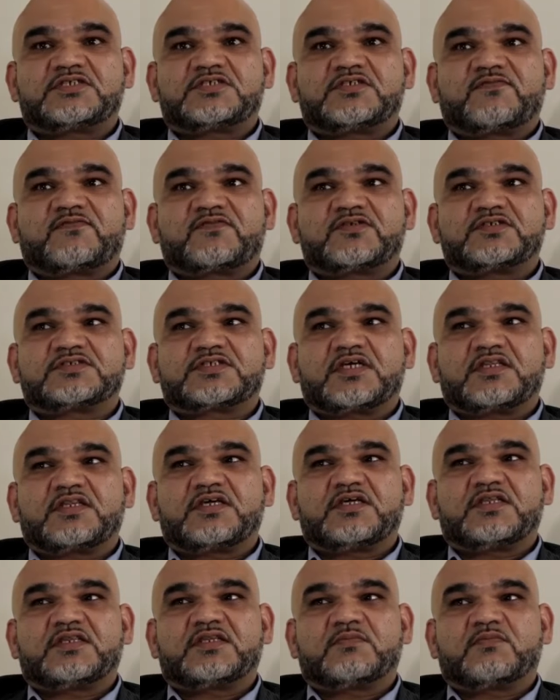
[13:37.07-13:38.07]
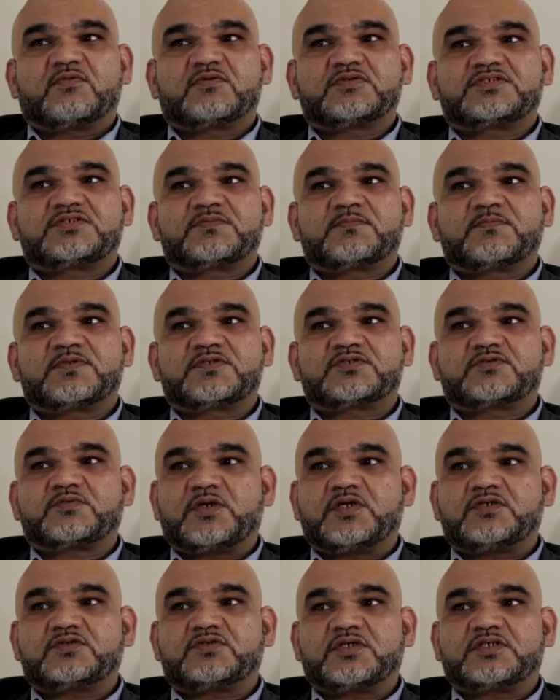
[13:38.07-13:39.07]
difference, I think in the most simplest
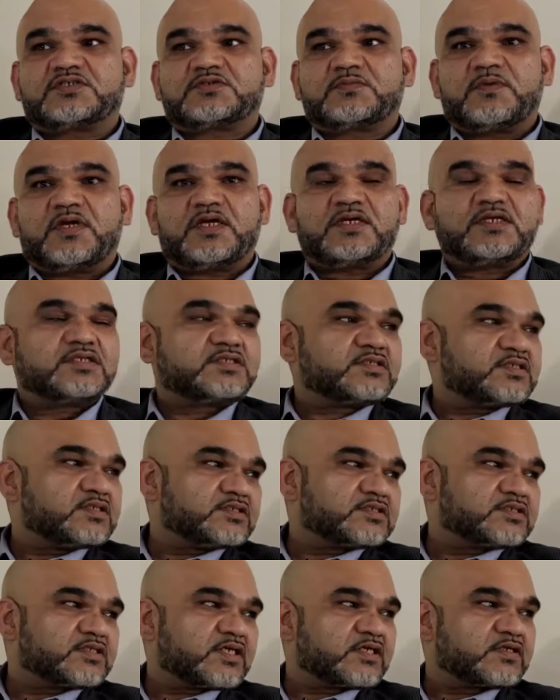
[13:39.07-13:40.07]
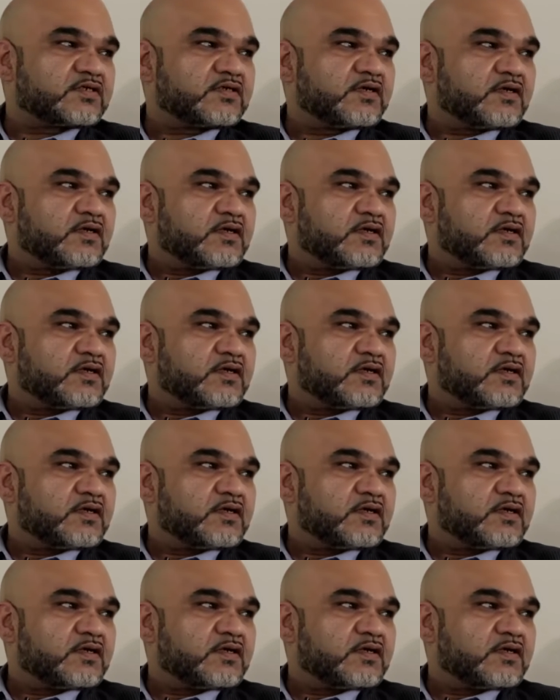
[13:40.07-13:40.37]
way to explain it, is that